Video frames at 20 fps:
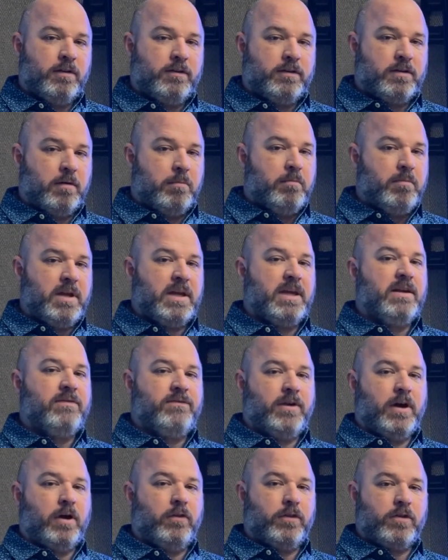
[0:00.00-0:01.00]
to me,
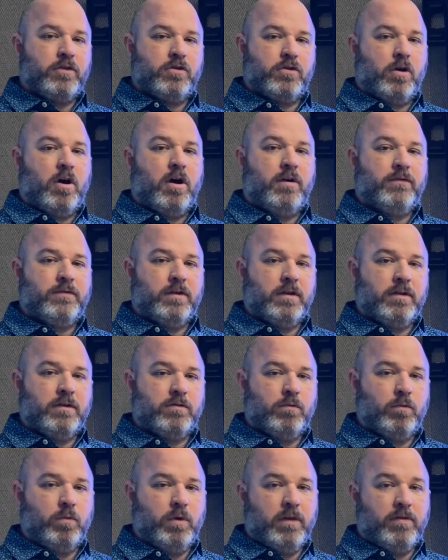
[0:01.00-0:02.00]
felt the softest
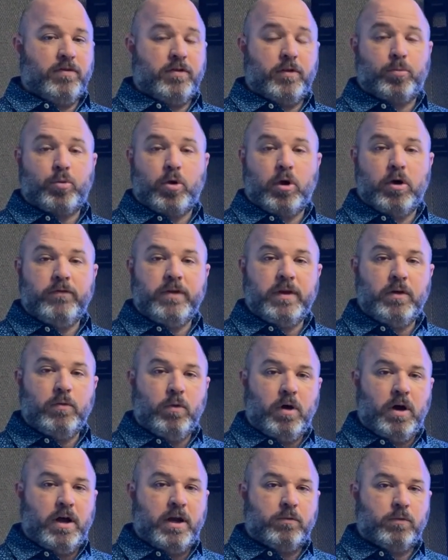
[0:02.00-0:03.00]
with the Pro
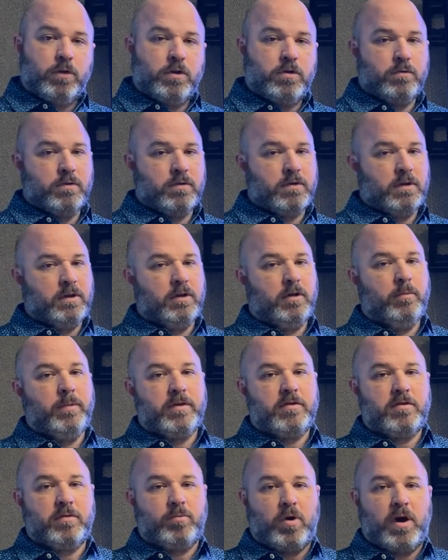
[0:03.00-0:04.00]
V1, which was a little bit
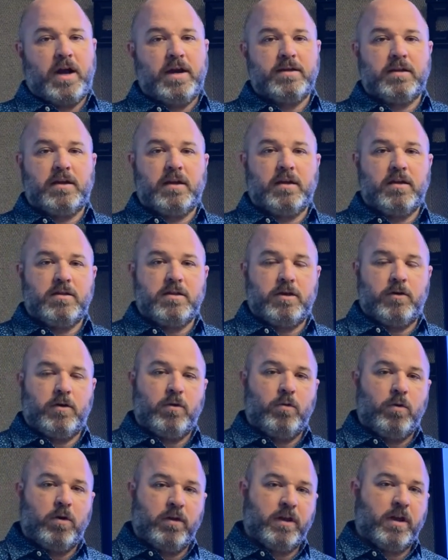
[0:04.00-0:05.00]
surprising considering
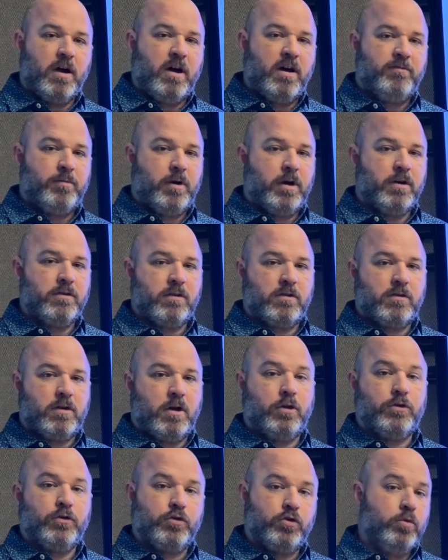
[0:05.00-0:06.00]
one of the golf balls is
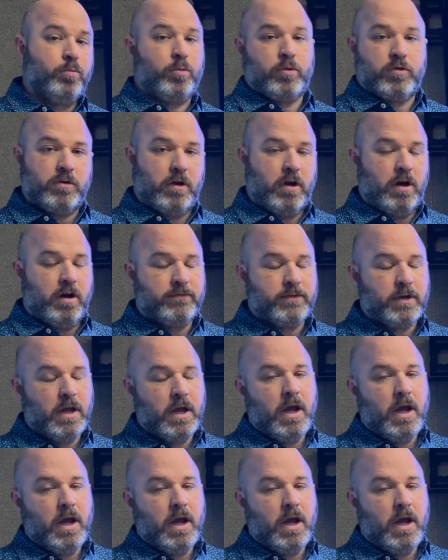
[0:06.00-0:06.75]
called SuperSoft.